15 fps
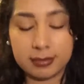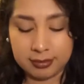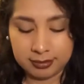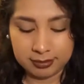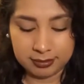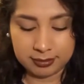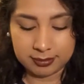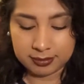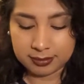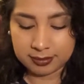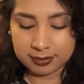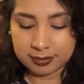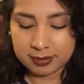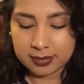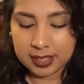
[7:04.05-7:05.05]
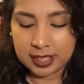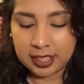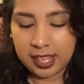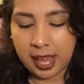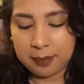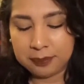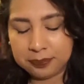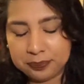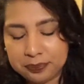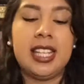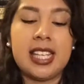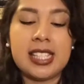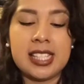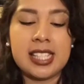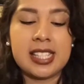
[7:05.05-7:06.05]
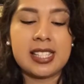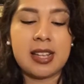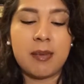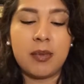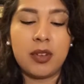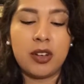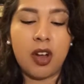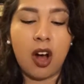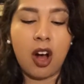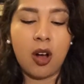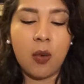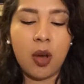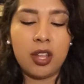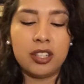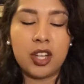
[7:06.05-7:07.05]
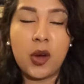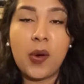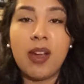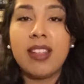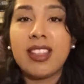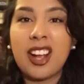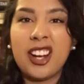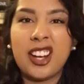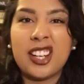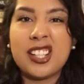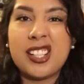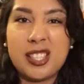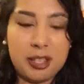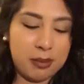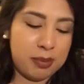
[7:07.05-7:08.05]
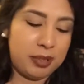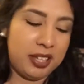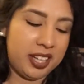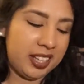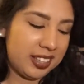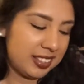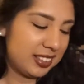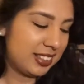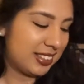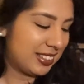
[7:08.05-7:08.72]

Mm-mm. Okay. Kissing someone all while knowing they're your sibling.